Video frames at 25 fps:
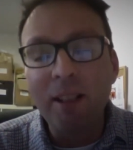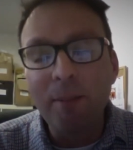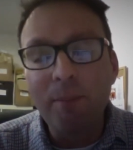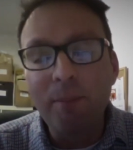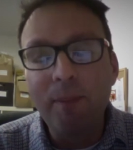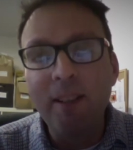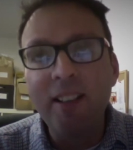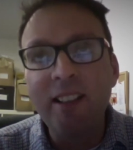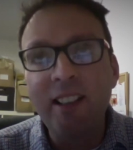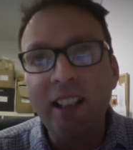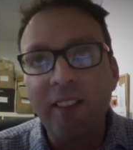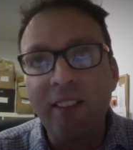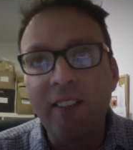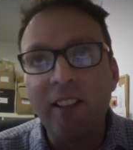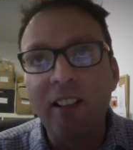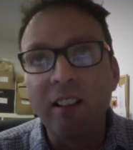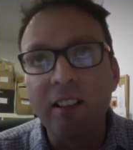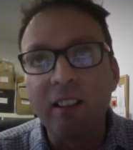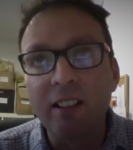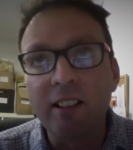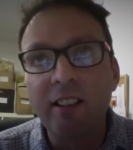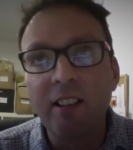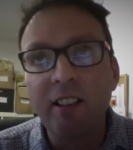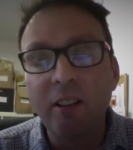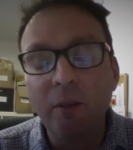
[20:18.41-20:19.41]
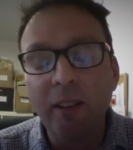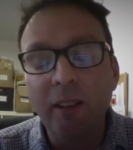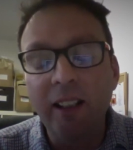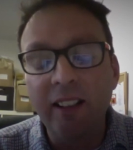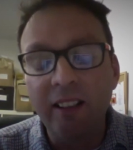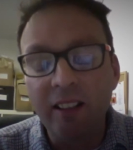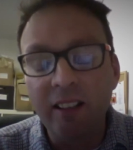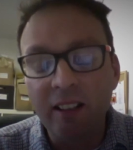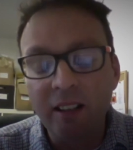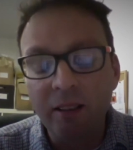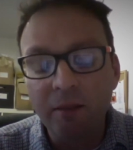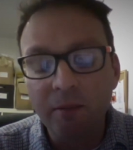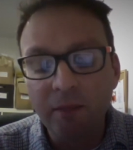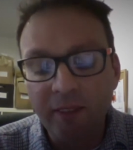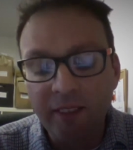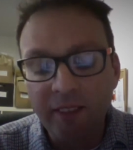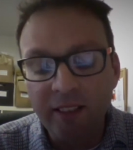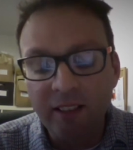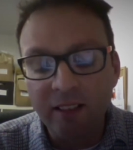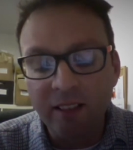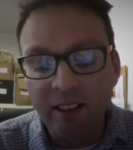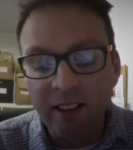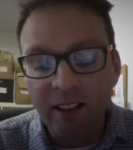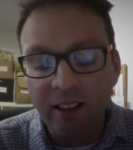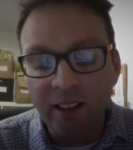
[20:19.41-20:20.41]
busy the last two weeks with the
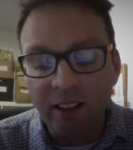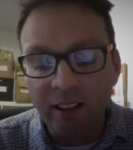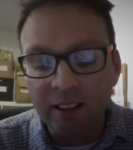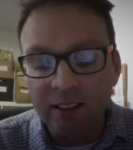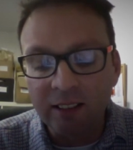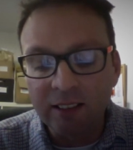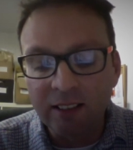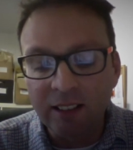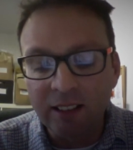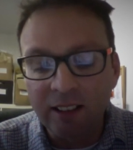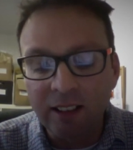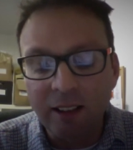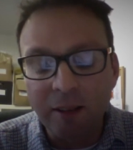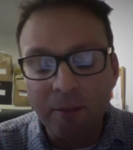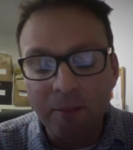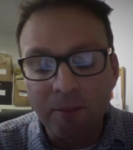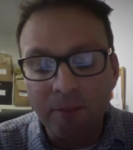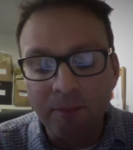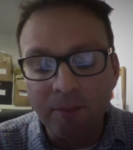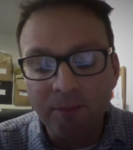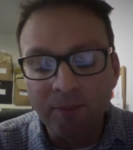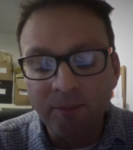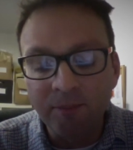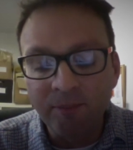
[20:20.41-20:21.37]
Idler. Um,